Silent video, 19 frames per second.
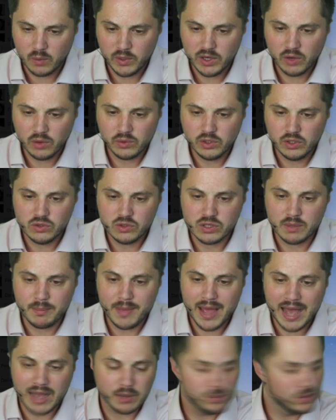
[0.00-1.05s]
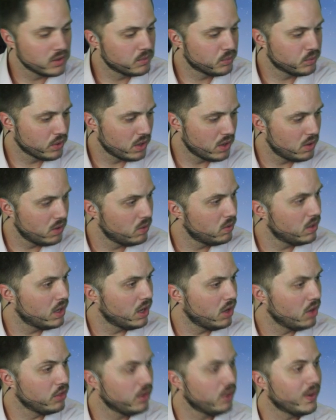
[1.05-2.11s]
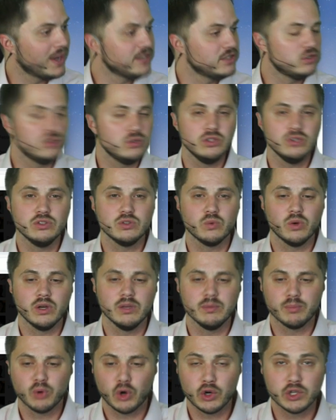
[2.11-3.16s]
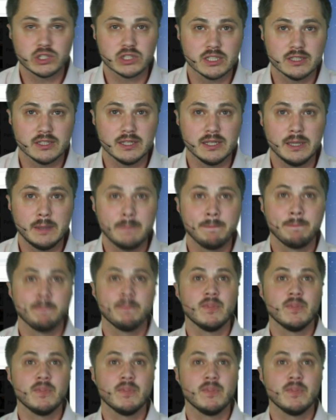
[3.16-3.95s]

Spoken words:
We don't use a MacBook Pro, although I do use one personally.